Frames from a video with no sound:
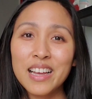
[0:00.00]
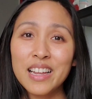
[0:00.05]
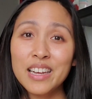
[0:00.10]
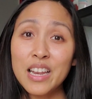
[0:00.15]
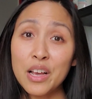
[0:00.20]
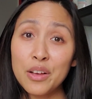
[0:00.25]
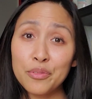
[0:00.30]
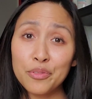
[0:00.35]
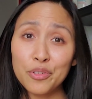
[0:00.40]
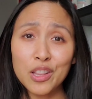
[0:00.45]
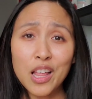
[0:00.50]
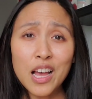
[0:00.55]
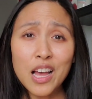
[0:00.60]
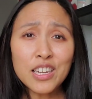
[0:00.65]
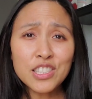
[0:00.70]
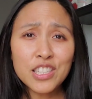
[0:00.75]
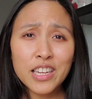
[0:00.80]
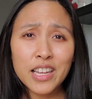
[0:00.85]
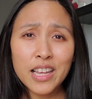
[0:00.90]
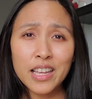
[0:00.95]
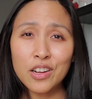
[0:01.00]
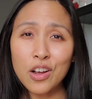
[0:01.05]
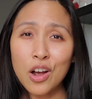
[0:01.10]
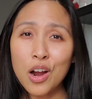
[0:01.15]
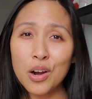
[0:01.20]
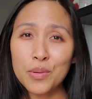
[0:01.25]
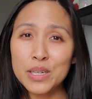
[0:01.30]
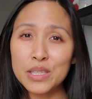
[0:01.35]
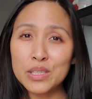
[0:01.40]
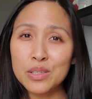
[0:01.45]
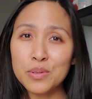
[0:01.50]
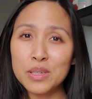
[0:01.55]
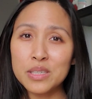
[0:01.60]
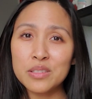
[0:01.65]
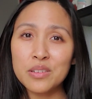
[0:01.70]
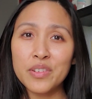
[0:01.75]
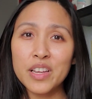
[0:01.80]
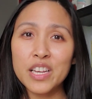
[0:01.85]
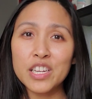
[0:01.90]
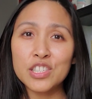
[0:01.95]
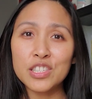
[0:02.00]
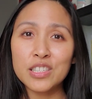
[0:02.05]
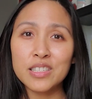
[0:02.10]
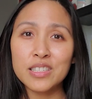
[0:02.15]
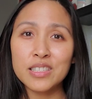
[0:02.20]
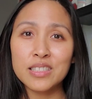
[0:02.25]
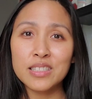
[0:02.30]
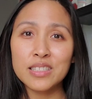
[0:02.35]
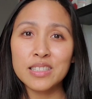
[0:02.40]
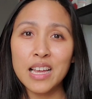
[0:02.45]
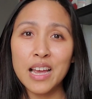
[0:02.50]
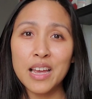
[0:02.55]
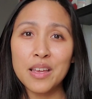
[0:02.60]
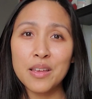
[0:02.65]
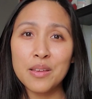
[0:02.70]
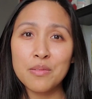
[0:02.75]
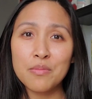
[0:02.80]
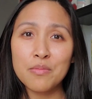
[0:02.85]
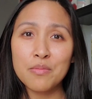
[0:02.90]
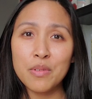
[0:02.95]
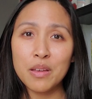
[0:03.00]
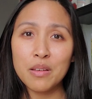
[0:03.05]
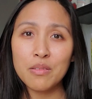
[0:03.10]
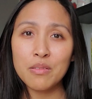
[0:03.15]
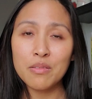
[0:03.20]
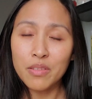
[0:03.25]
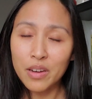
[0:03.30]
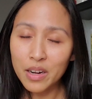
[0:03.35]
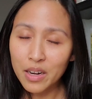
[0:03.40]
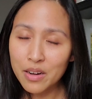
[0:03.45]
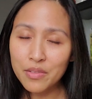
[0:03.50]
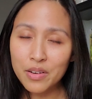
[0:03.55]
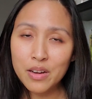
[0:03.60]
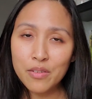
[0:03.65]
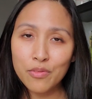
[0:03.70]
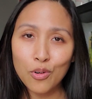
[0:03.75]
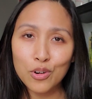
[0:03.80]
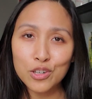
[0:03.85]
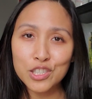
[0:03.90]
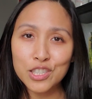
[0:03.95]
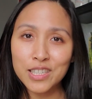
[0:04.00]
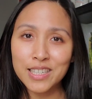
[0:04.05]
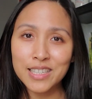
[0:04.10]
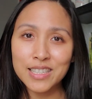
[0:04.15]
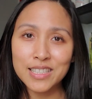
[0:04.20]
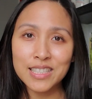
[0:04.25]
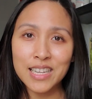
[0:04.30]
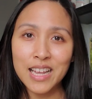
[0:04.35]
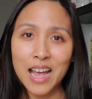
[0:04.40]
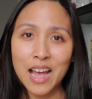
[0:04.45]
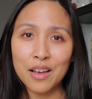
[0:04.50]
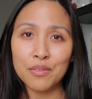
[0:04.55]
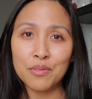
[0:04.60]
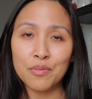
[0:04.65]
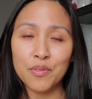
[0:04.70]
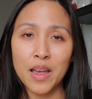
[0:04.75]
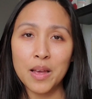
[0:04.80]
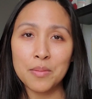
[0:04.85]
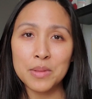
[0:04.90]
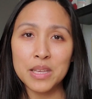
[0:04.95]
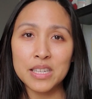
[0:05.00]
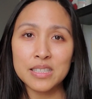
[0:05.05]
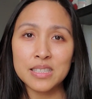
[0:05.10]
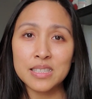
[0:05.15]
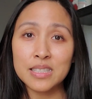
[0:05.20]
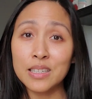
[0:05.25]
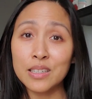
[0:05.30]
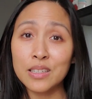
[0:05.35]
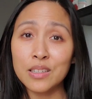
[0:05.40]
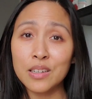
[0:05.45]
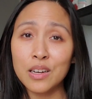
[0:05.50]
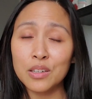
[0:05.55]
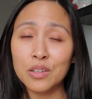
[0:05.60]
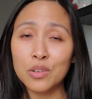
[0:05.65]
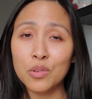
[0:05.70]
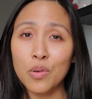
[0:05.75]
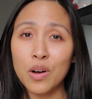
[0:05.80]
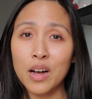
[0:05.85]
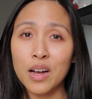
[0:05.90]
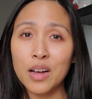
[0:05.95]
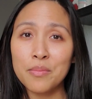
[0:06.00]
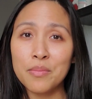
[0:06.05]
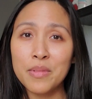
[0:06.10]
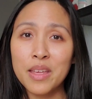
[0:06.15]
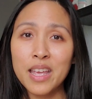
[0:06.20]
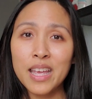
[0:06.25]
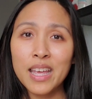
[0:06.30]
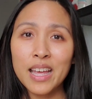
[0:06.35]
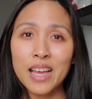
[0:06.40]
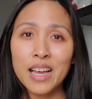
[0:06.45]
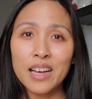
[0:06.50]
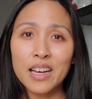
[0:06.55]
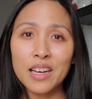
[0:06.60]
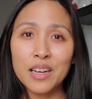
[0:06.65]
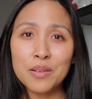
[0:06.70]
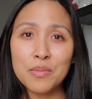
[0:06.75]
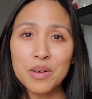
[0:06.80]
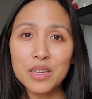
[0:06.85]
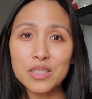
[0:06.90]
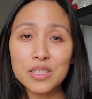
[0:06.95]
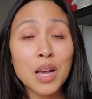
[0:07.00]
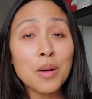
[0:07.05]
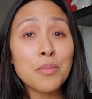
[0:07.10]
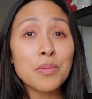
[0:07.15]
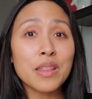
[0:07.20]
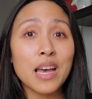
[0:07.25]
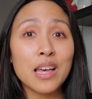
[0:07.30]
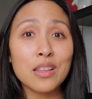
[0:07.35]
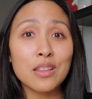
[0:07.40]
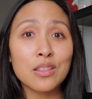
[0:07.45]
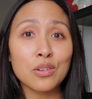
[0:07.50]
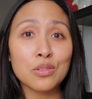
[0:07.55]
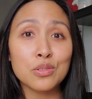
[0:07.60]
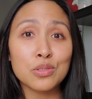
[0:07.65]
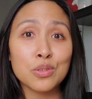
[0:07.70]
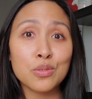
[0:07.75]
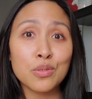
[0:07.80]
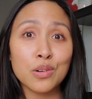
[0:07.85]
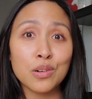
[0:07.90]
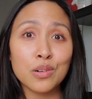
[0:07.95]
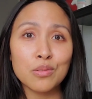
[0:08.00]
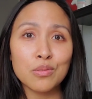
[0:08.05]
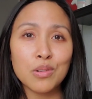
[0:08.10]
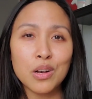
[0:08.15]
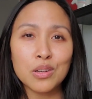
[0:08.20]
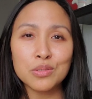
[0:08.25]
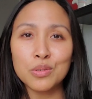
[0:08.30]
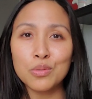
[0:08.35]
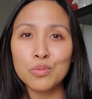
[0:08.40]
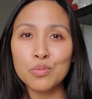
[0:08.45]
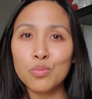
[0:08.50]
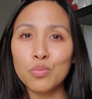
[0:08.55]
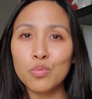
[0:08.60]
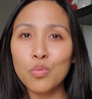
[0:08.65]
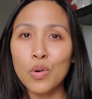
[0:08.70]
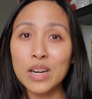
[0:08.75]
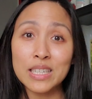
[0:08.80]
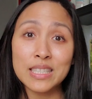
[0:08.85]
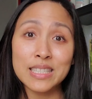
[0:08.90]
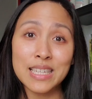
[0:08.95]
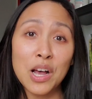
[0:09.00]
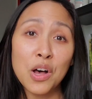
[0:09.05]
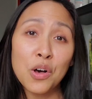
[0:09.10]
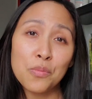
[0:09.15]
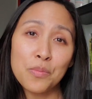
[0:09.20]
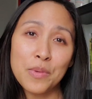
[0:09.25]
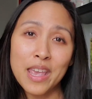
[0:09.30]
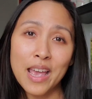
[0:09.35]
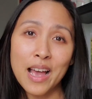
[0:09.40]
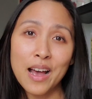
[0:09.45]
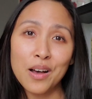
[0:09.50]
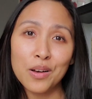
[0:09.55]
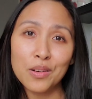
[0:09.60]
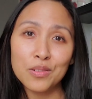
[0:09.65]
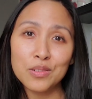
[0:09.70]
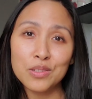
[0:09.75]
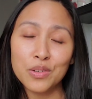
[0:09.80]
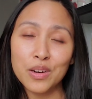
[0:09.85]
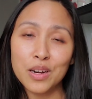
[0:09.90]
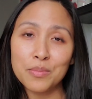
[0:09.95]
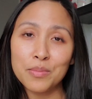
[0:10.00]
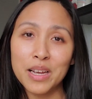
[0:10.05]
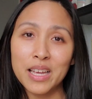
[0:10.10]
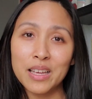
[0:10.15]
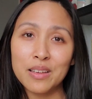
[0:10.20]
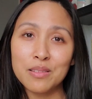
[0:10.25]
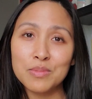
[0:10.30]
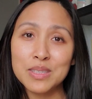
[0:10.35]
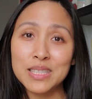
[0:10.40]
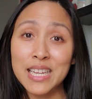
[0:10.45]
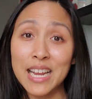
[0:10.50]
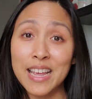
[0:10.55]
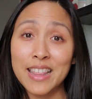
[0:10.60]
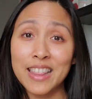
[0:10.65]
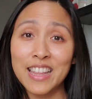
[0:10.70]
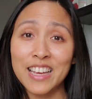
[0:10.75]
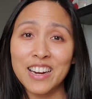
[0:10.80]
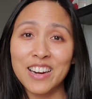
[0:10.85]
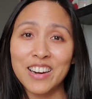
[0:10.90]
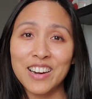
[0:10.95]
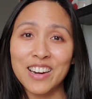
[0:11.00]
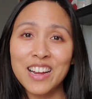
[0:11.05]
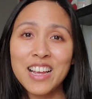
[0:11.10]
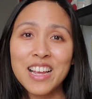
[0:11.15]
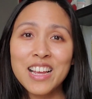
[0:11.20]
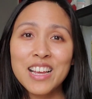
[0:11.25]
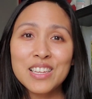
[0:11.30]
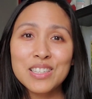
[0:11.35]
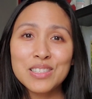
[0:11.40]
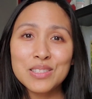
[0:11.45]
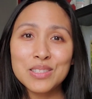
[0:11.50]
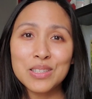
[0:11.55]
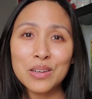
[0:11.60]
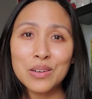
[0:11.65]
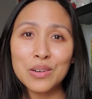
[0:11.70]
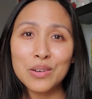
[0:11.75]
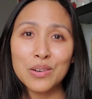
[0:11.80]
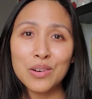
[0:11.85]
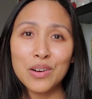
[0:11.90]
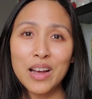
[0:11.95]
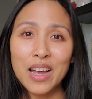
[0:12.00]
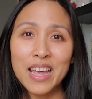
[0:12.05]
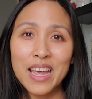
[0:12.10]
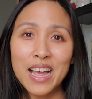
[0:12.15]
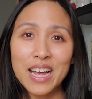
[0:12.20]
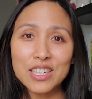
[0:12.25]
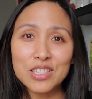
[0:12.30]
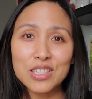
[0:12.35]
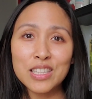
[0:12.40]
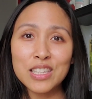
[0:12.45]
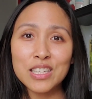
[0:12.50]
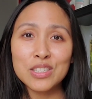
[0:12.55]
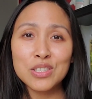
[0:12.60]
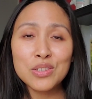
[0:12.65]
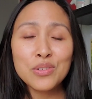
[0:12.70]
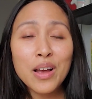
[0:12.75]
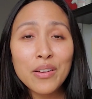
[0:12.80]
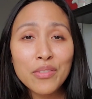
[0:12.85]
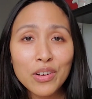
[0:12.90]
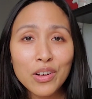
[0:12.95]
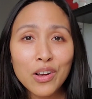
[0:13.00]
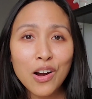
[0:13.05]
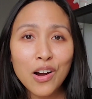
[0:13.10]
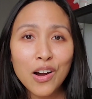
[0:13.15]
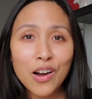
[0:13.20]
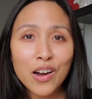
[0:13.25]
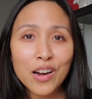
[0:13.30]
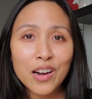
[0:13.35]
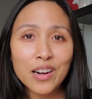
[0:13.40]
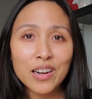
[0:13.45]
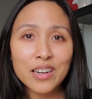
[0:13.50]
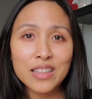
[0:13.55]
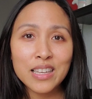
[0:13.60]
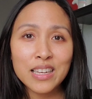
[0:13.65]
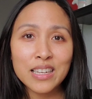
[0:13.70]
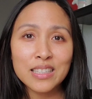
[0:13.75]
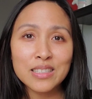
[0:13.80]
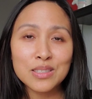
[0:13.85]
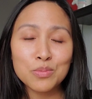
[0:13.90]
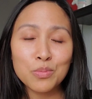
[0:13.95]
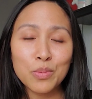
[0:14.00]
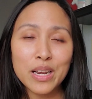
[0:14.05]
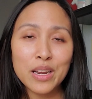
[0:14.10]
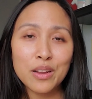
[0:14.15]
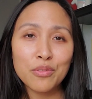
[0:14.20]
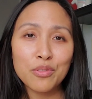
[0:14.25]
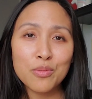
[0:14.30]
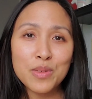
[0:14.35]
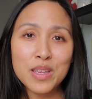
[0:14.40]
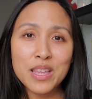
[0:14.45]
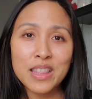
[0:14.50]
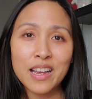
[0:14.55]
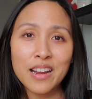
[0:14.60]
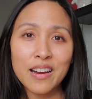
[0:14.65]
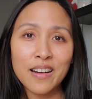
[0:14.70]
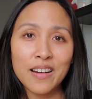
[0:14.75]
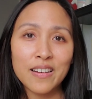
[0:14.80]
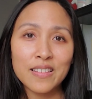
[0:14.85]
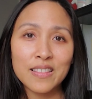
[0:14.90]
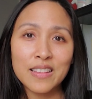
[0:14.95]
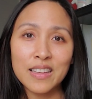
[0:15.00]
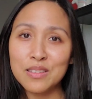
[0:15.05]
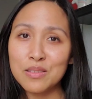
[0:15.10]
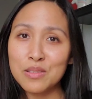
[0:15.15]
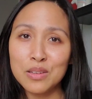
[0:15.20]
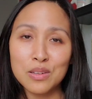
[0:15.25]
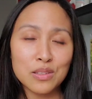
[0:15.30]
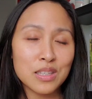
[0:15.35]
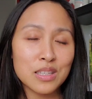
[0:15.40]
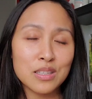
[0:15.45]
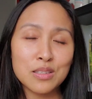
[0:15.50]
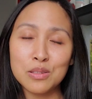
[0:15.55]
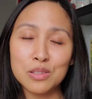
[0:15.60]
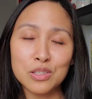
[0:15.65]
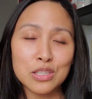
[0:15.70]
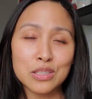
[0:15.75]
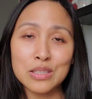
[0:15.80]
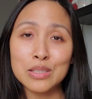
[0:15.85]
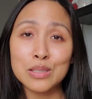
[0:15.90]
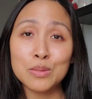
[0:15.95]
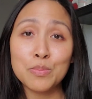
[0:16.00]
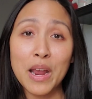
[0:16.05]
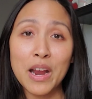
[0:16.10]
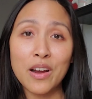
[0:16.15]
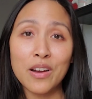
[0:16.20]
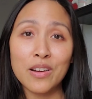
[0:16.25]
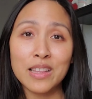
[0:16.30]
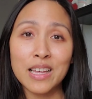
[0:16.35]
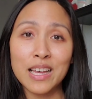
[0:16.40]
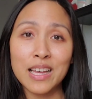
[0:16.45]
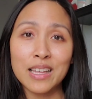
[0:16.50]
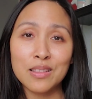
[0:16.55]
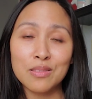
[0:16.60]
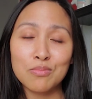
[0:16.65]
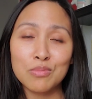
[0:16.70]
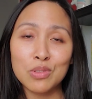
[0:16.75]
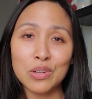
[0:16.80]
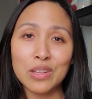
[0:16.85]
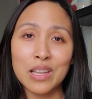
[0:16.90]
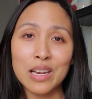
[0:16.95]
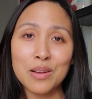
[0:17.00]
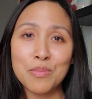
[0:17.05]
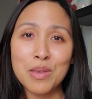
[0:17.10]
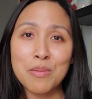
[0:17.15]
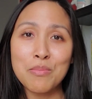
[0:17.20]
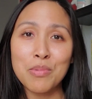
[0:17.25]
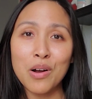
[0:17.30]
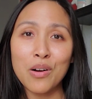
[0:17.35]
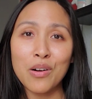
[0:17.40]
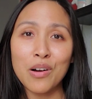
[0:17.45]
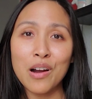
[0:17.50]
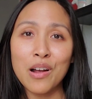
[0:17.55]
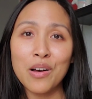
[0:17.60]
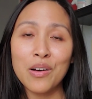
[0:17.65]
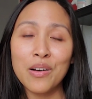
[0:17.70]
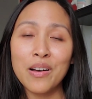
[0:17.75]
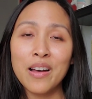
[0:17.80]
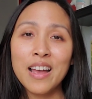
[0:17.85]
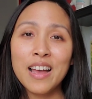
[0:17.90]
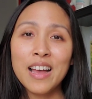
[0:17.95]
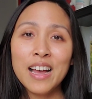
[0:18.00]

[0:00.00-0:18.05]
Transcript: Now, for lodging and car rental reservations, I am very, very fortunate to have family still on Guam. Um, on top of that, those who are also wanting to help me out during my stay there. So I actually do have a car that's waiting for me there that, you know, it's just a spare that they're letting me borrow.